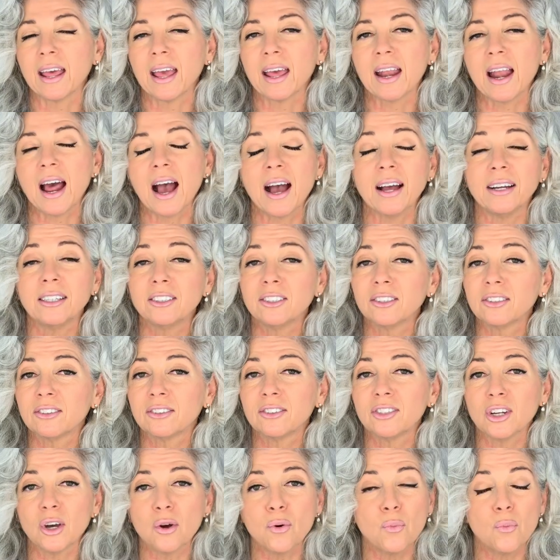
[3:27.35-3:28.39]
and I
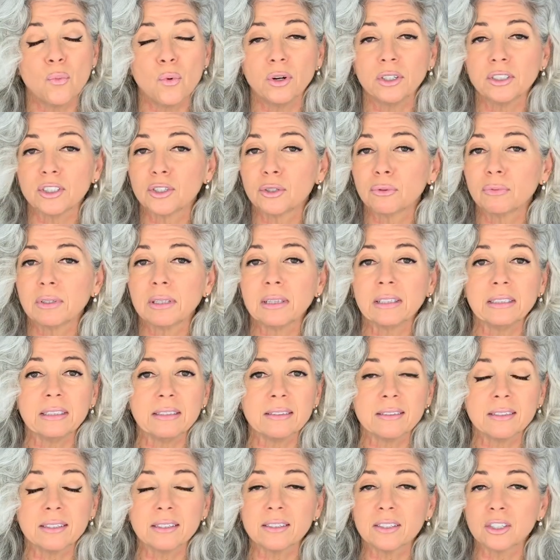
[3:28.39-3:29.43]
just don't want to
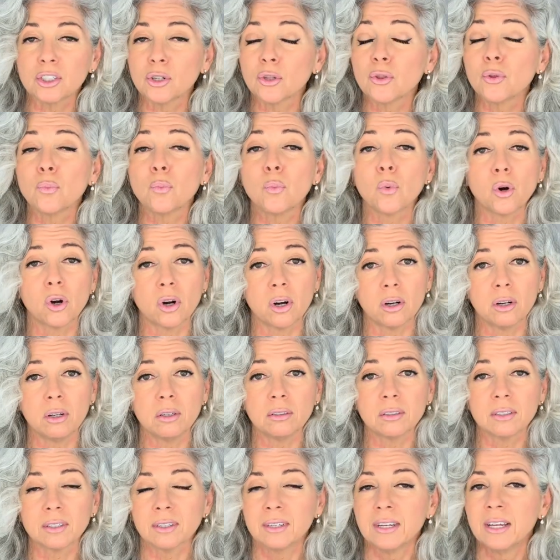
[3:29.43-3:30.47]
release it to the
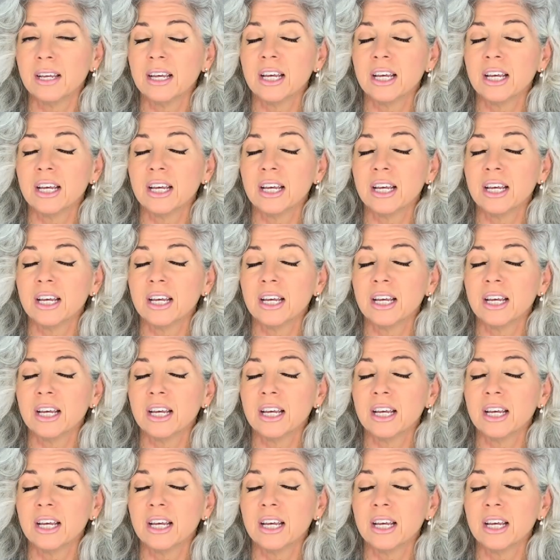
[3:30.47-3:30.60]
world,